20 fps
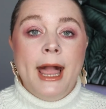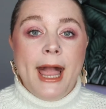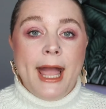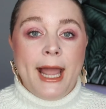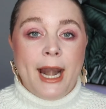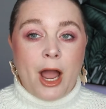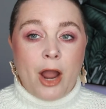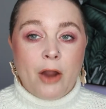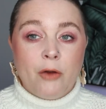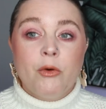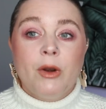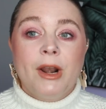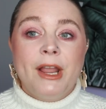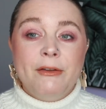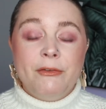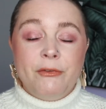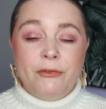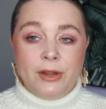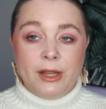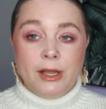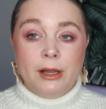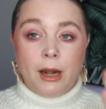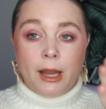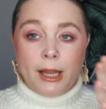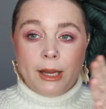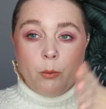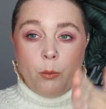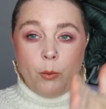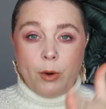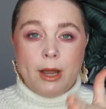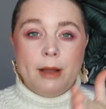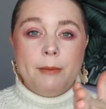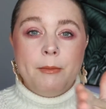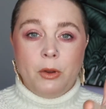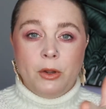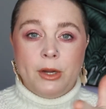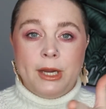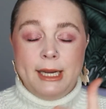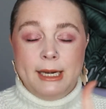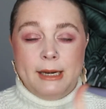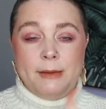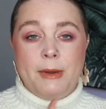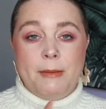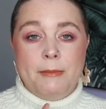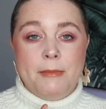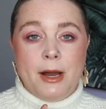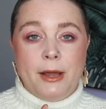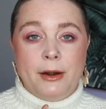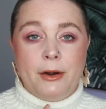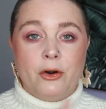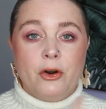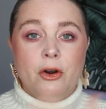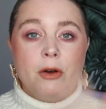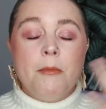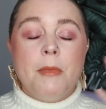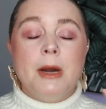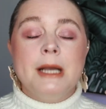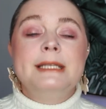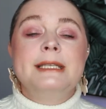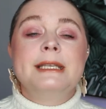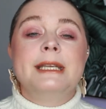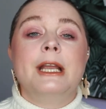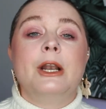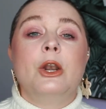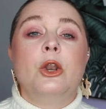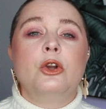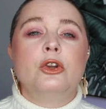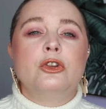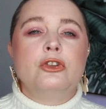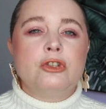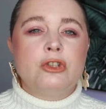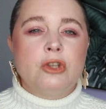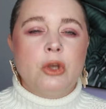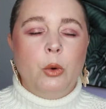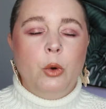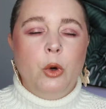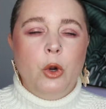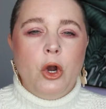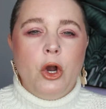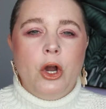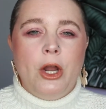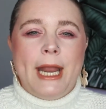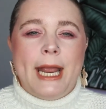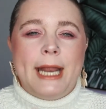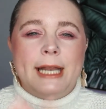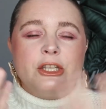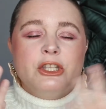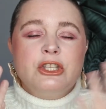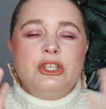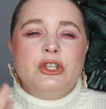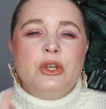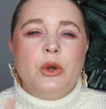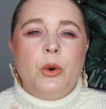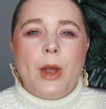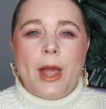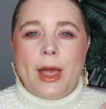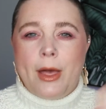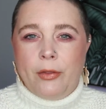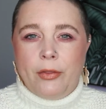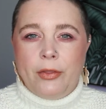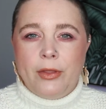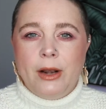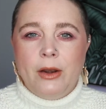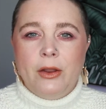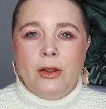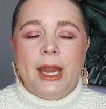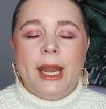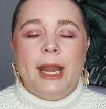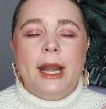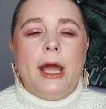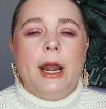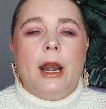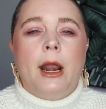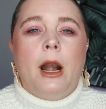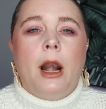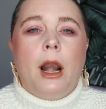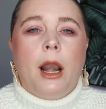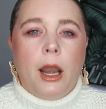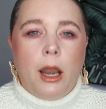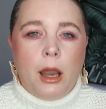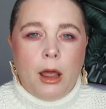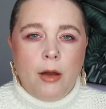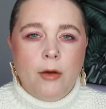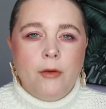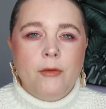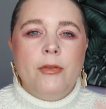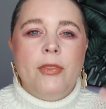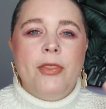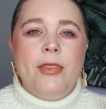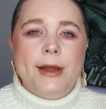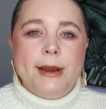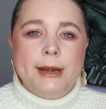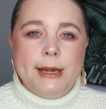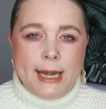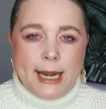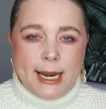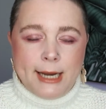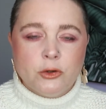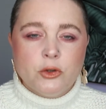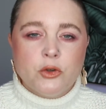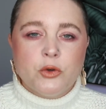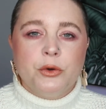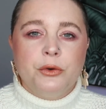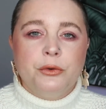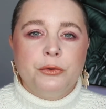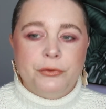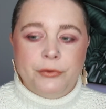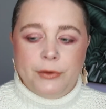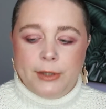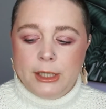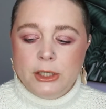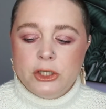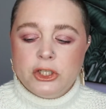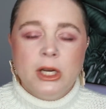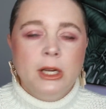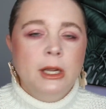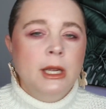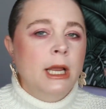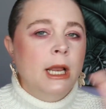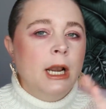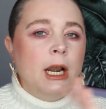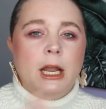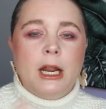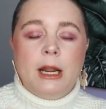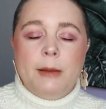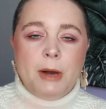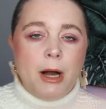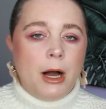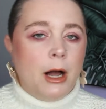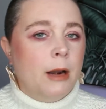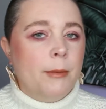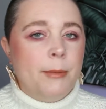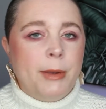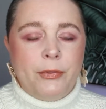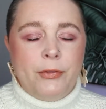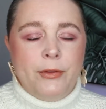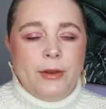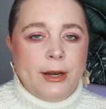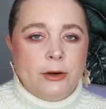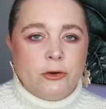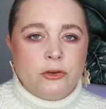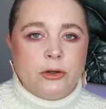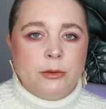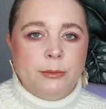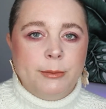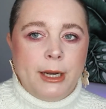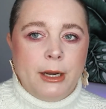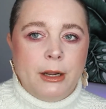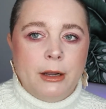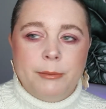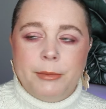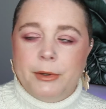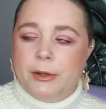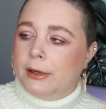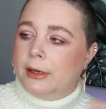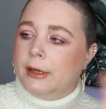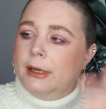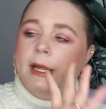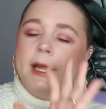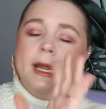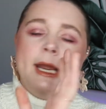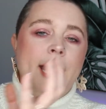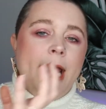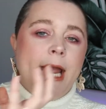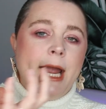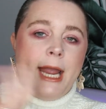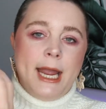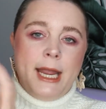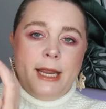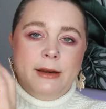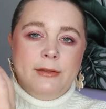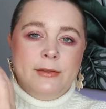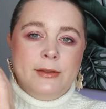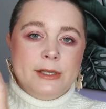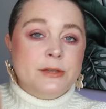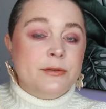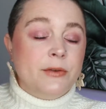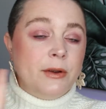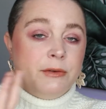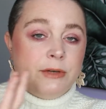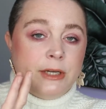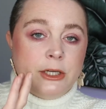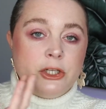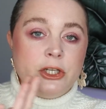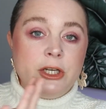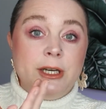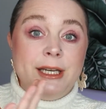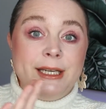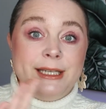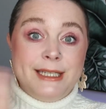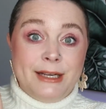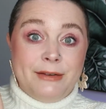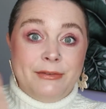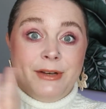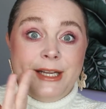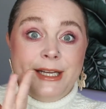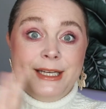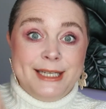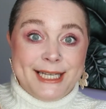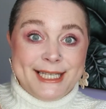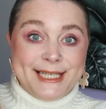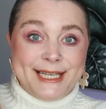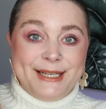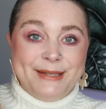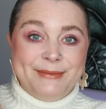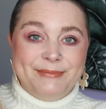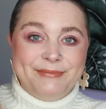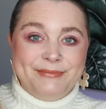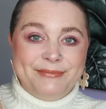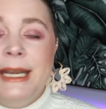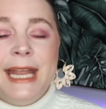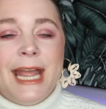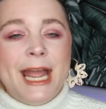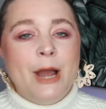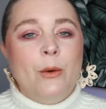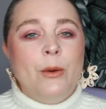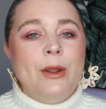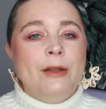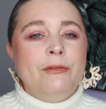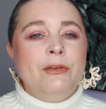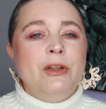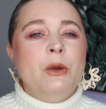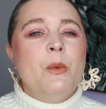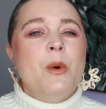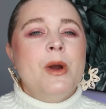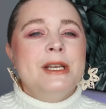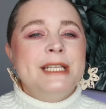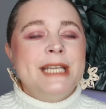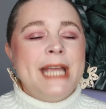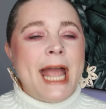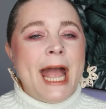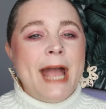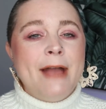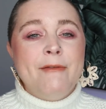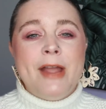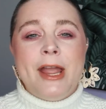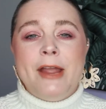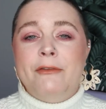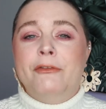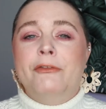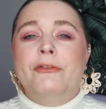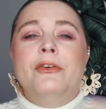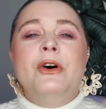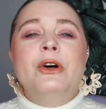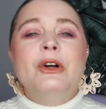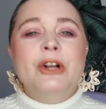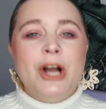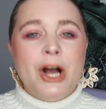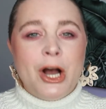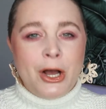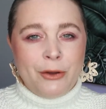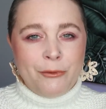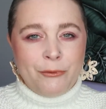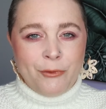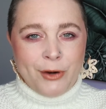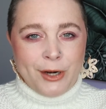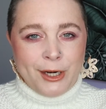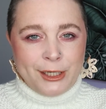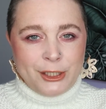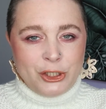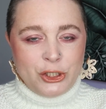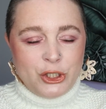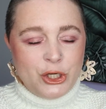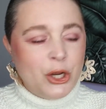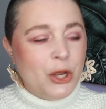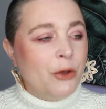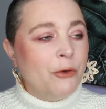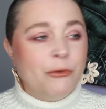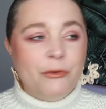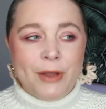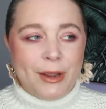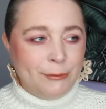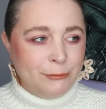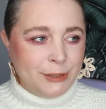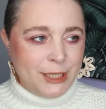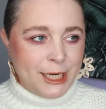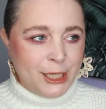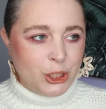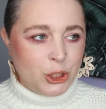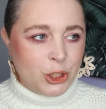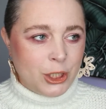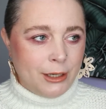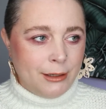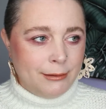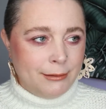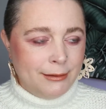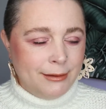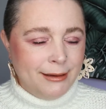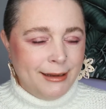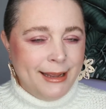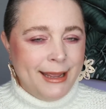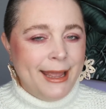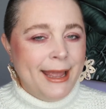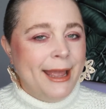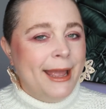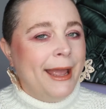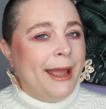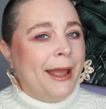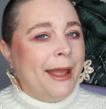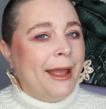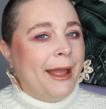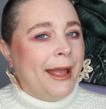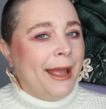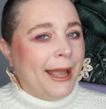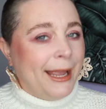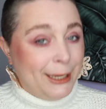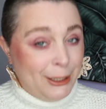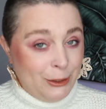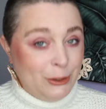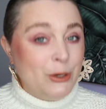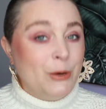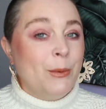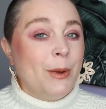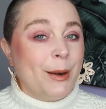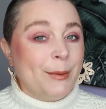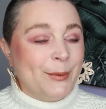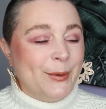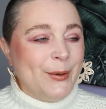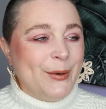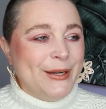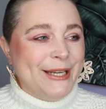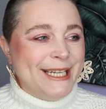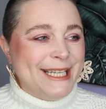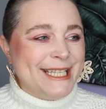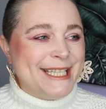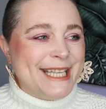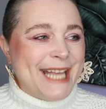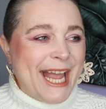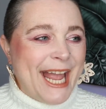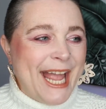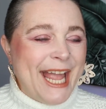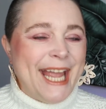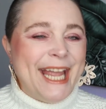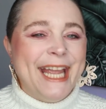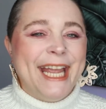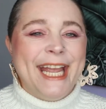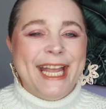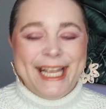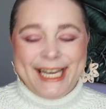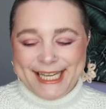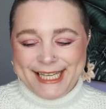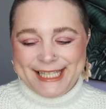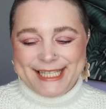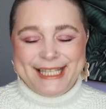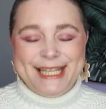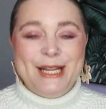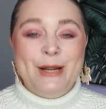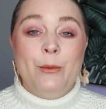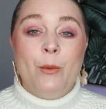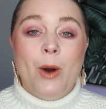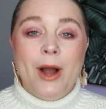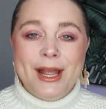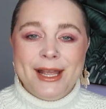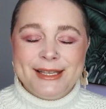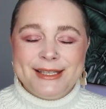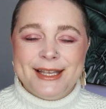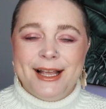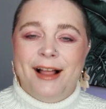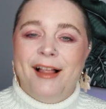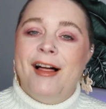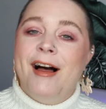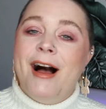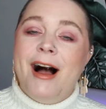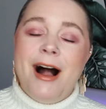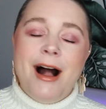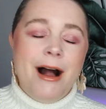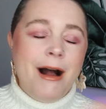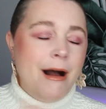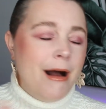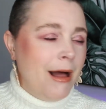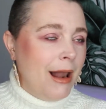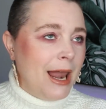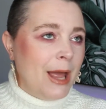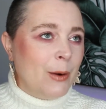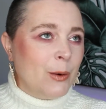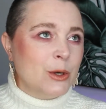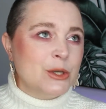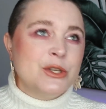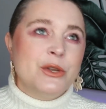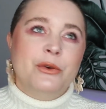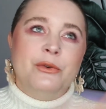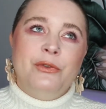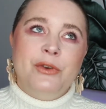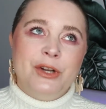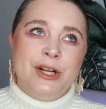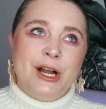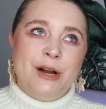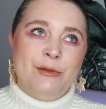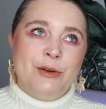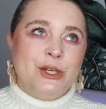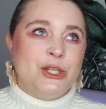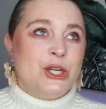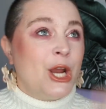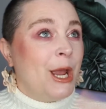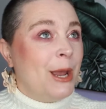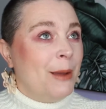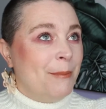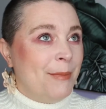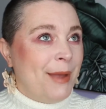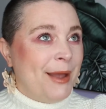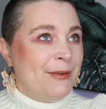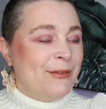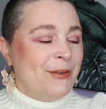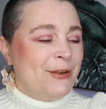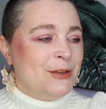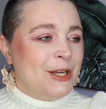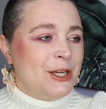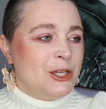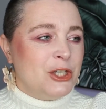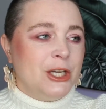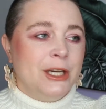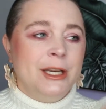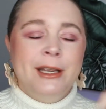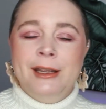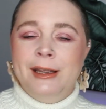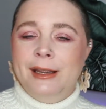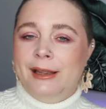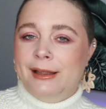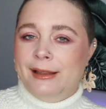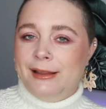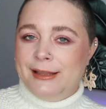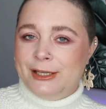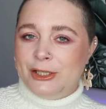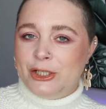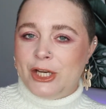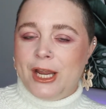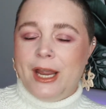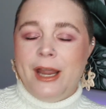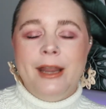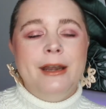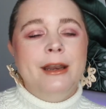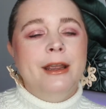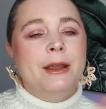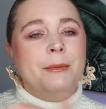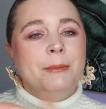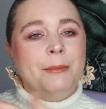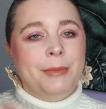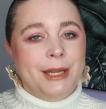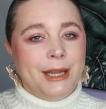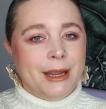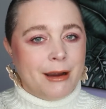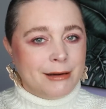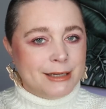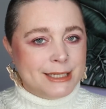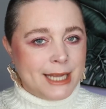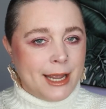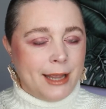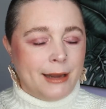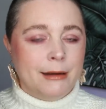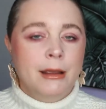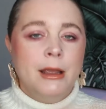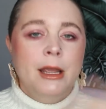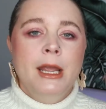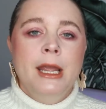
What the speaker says: And I really feel like when I'm looking in my monitor, my skin looks so good and it's so healthy looking, and I love that natural finish. Like, I'm all about the natural makeup look, and this foundation definitely does it. Now, if you want to have a full coverage foundation, and you know what I'm going to say, it is the YSL All Hours Full Coverage Matte Foundation in the shade BR10.